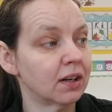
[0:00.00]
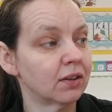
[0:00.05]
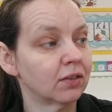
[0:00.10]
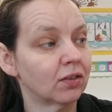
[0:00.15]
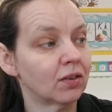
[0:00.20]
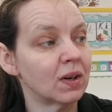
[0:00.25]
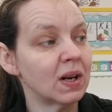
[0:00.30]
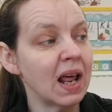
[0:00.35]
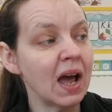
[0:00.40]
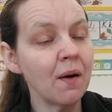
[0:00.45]

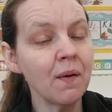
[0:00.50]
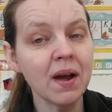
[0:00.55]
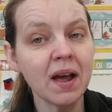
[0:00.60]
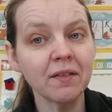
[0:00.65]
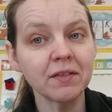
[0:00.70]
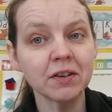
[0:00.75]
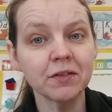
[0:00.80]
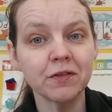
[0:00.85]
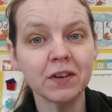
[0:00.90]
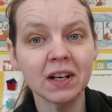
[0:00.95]
So now I
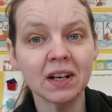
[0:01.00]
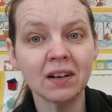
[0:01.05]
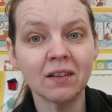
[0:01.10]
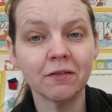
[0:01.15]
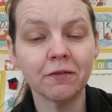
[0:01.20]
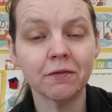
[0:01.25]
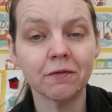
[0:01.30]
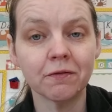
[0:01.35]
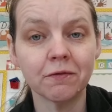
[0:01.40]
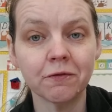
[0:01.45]
have to
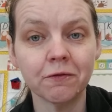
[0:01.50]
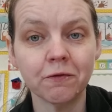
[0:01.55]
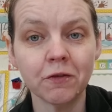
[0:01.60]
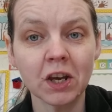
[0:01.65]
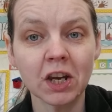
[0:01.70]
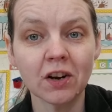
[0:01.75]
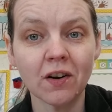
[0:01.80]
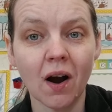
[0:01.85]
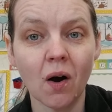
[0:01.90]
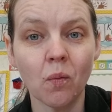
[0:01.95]

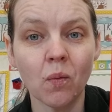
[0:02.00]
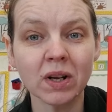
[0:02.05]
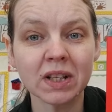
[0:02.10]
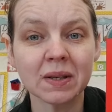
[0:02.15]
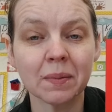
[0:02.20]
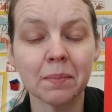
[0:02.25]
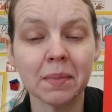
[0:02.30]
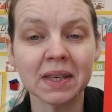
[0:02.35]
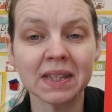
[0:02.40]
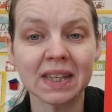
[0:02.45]
figure out what's
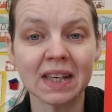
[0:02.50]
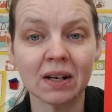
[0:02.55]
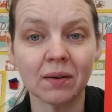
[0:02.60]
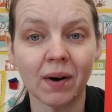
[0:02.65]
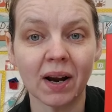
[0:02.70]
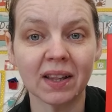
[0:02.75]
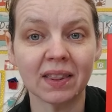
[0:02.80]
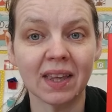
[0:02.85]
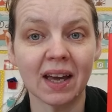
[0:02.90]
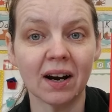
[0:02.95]
missing
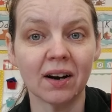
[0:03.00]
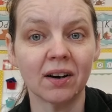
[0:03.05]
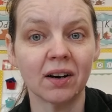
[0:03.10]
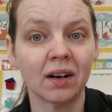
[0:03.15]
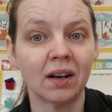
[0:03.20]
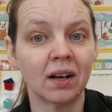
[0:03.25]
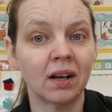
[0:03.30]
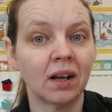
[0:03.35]
right there.